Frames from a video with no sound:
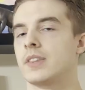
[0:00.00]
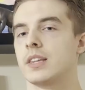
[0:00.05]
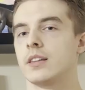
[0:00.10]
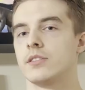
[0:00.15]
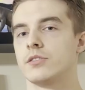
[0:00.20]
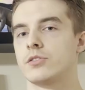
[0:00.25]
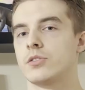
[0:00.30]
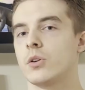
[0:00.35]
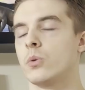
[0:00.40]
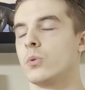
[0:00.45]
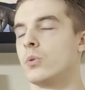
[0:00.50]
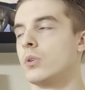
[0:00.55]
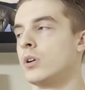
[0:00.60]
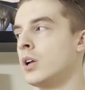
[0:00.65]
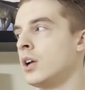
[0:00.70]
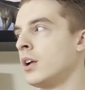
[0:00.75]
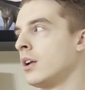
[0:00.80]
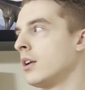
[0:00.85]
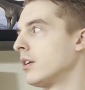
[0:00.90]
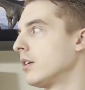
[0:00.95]
So
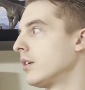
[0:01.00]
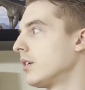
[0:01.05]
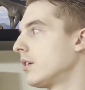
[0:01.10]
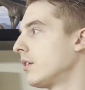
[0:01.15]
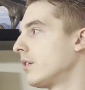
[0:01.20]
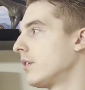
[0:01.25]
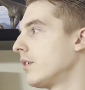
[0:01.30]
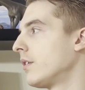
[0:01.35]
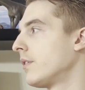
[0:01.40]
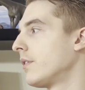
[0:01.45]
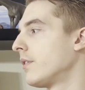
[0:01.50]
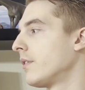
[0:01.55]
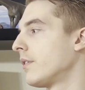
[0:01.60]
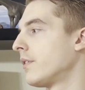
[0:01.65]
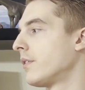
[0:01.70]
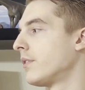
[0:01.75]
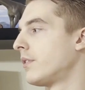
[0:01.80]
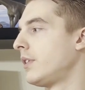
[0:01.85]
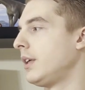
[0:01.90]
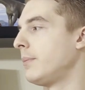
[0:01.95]

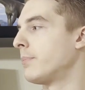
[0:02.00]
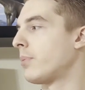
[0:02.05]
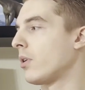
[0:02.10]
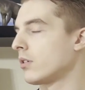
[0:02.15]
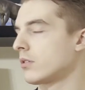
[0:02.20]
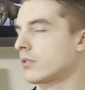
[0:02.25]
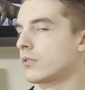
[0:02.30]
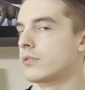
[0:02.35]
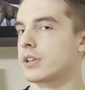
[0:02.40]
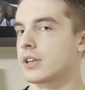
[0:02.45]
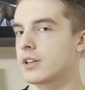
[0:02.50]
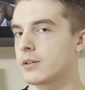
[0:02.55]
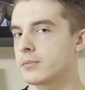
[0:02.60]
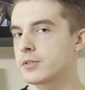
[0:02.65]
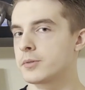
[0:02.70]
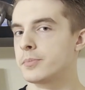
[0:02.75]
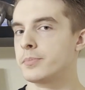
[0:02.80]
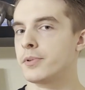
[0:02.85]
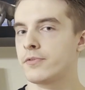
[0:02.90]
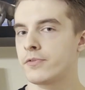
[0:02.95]
the particle that comes
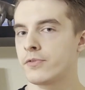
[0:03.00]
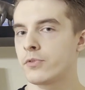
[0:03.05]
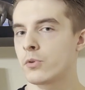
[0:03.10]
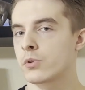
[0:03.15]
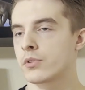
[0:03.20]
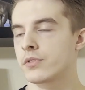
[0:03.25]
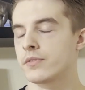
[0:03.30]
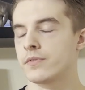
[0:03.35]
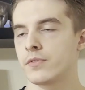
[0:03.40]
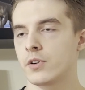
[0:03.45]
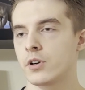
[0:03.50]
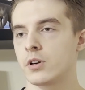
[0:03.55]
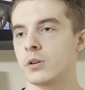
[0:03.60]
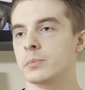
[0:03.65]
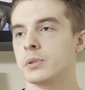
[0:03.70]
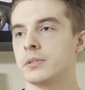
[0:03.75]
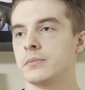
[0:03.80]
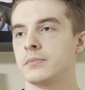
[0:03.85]
before the verb